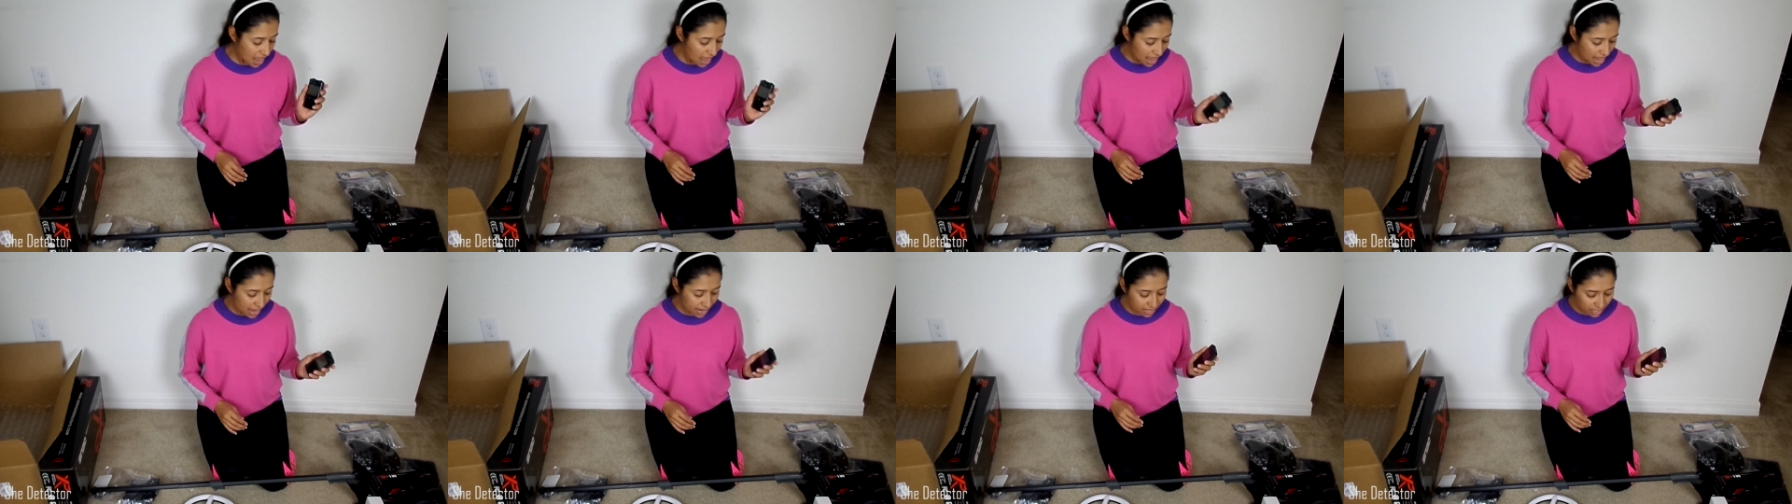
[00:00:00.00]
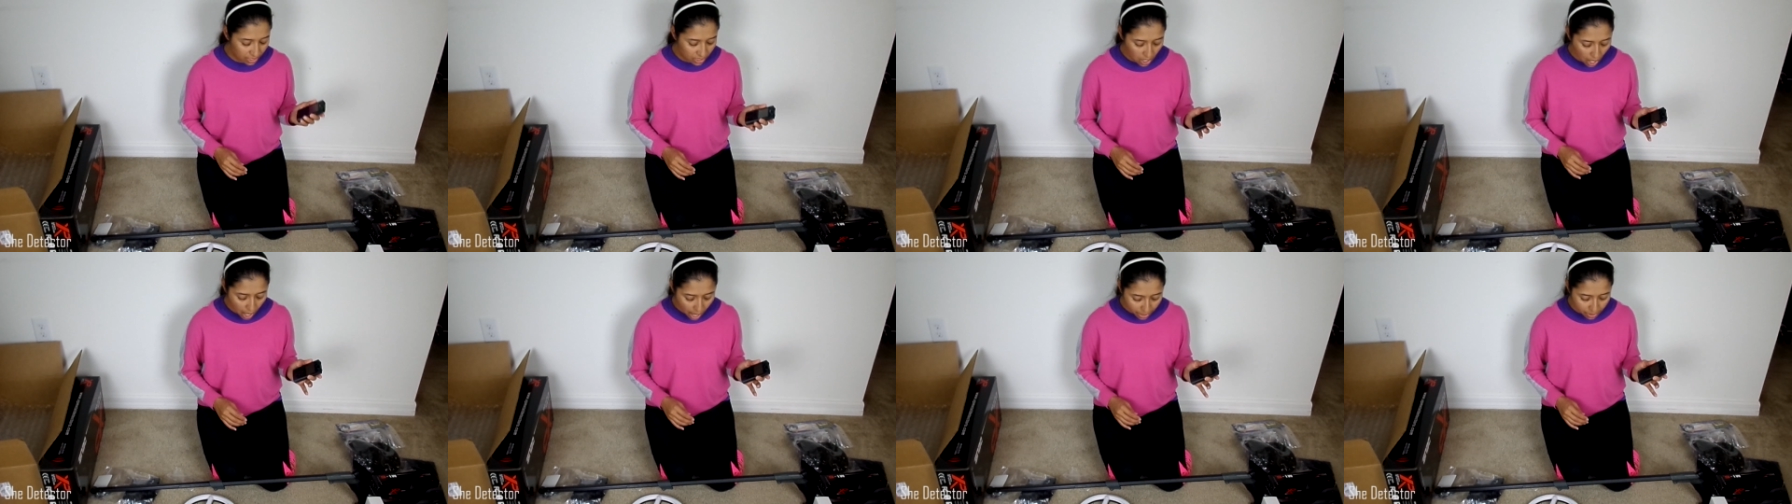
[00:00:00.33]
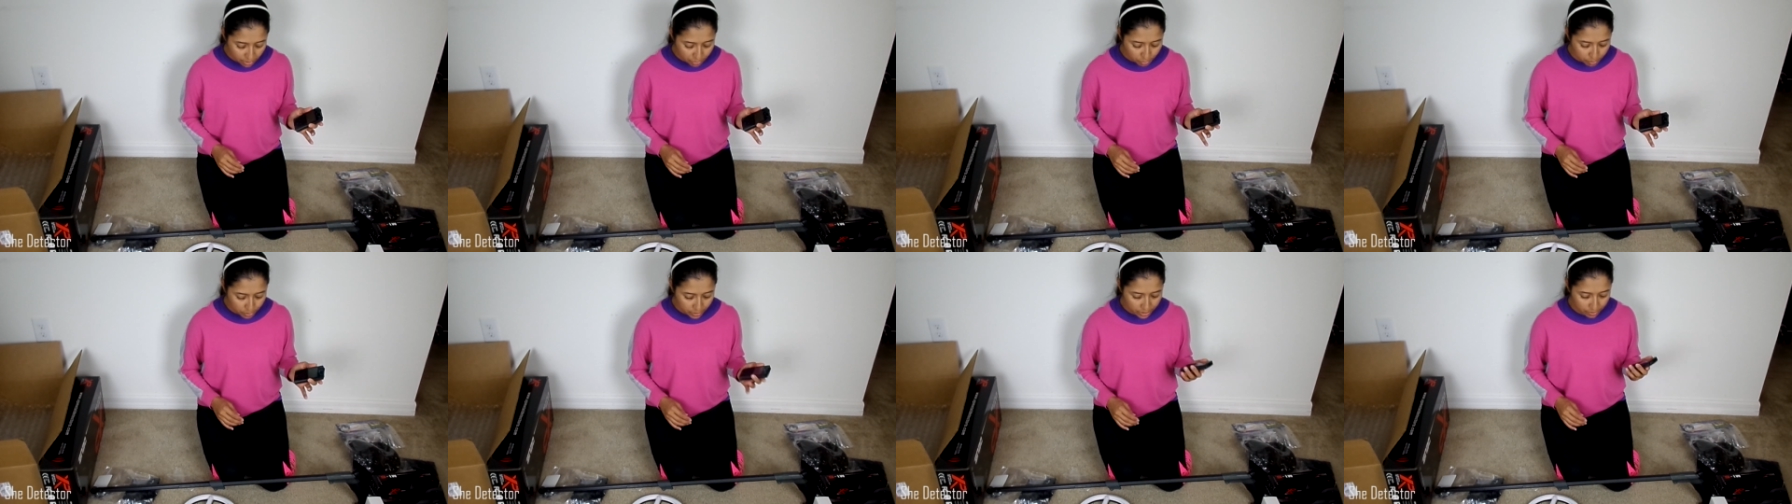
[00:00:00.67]
and a lot
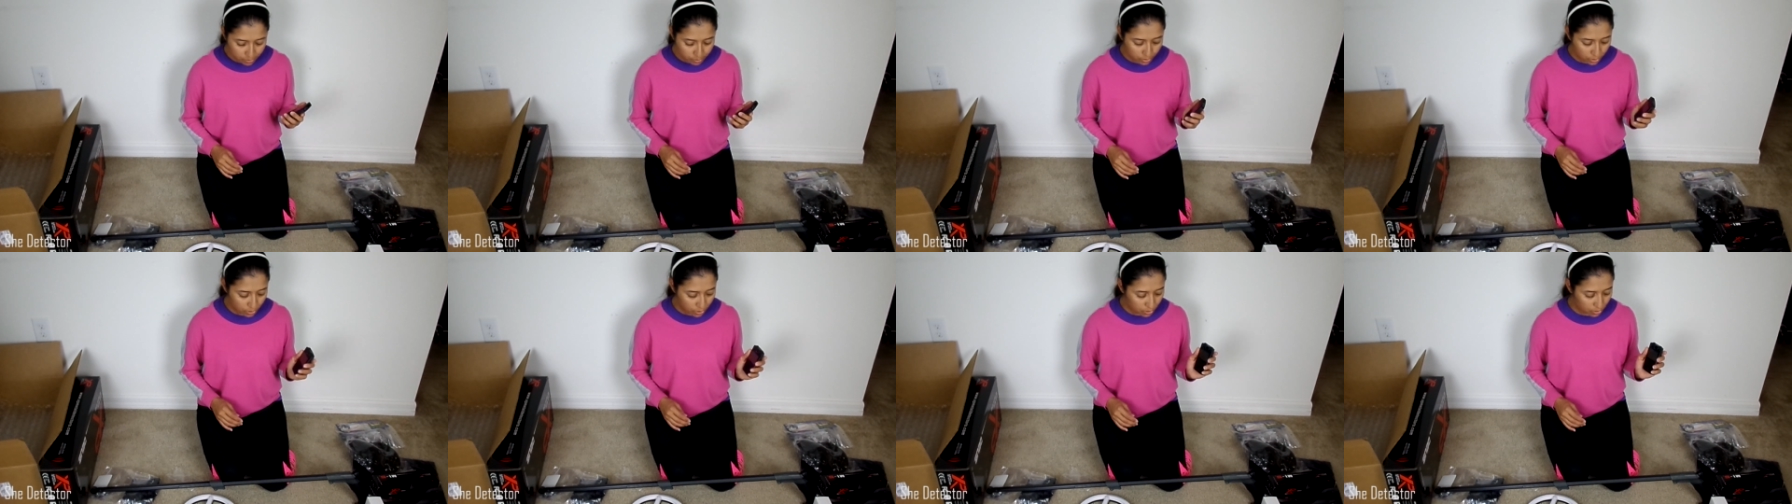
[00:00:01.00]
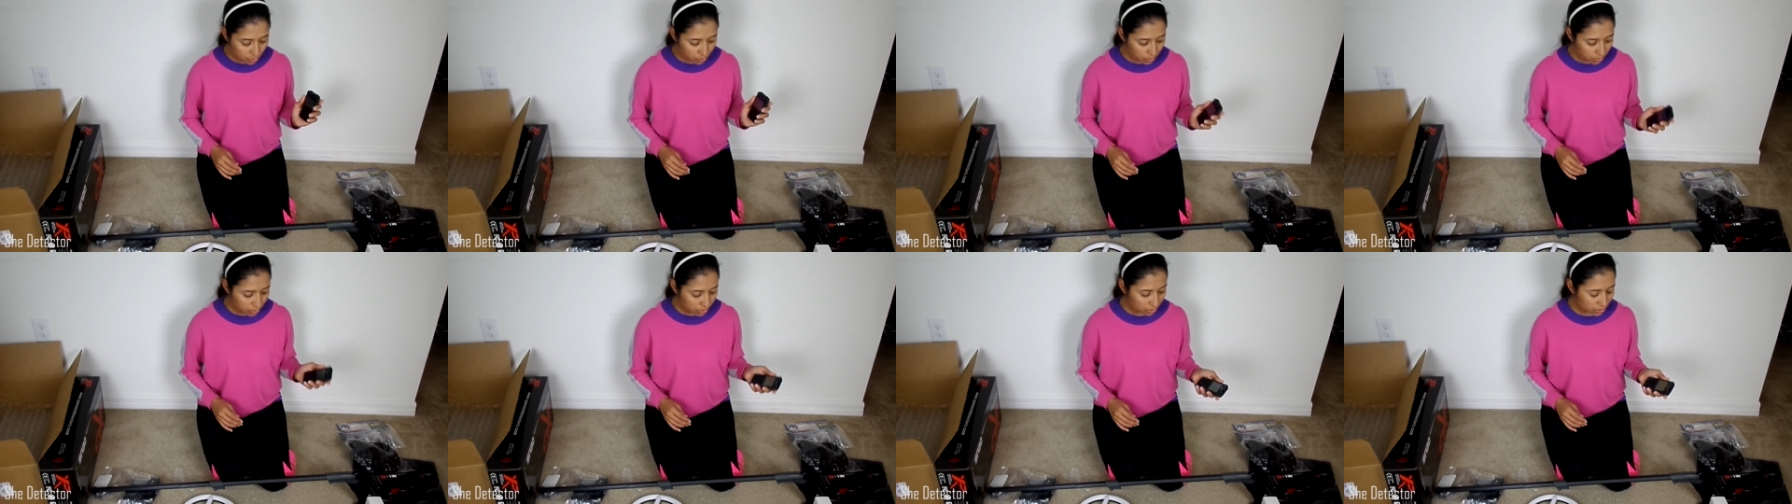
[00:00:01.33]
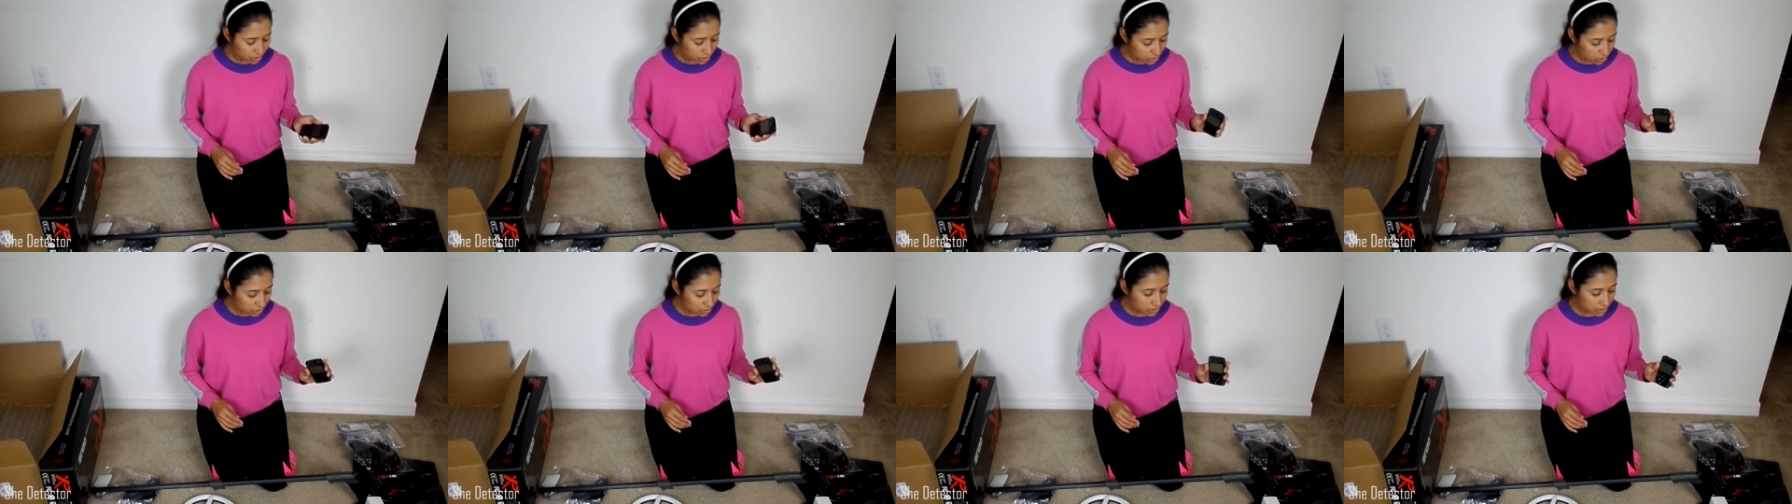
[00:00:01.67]
of people will
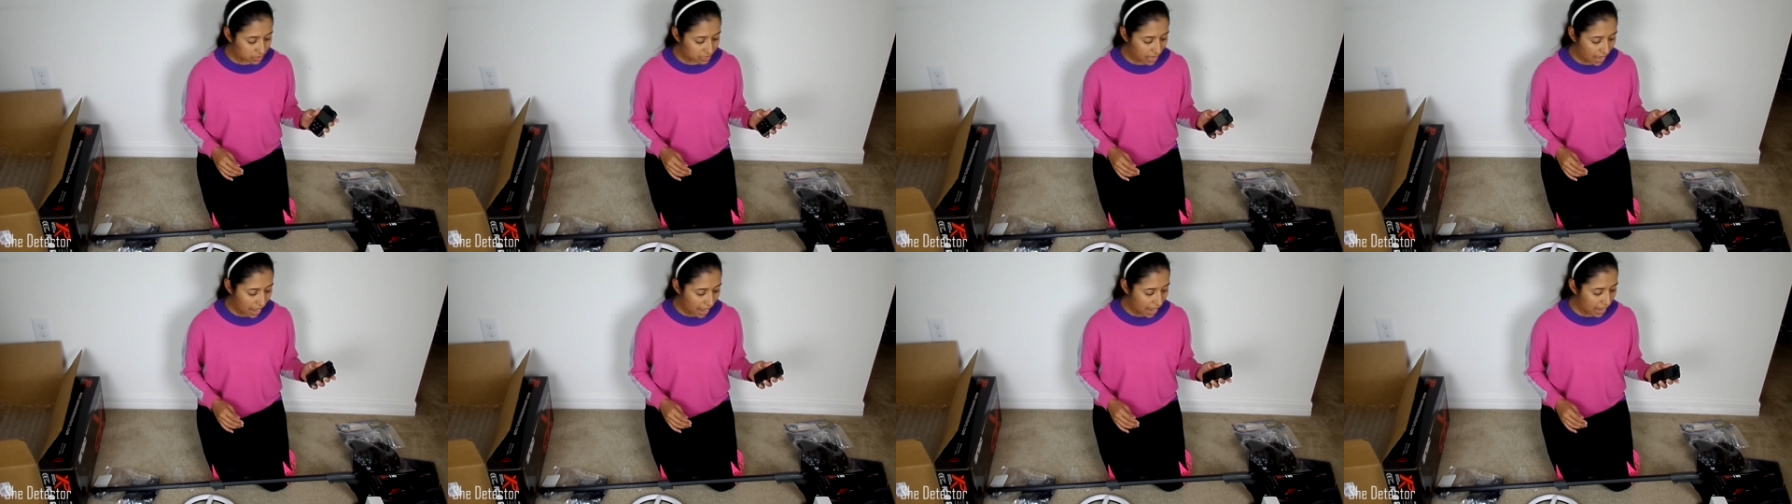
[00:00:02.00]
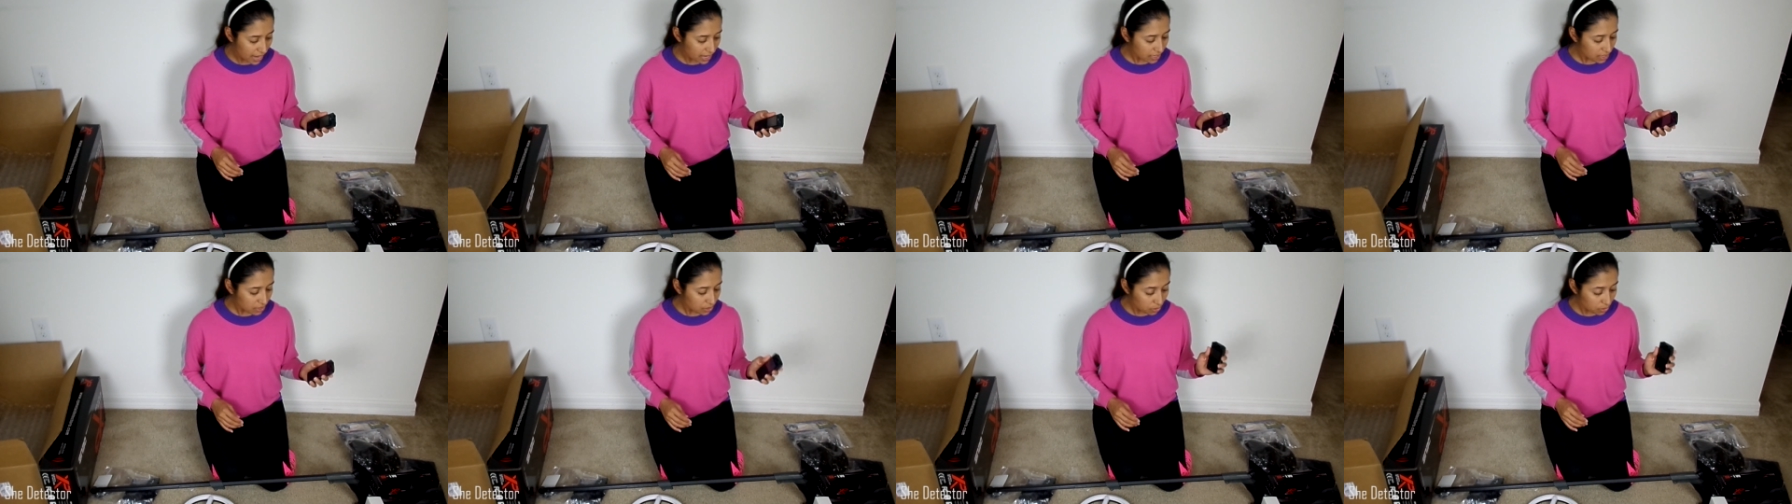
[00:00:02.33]
use that,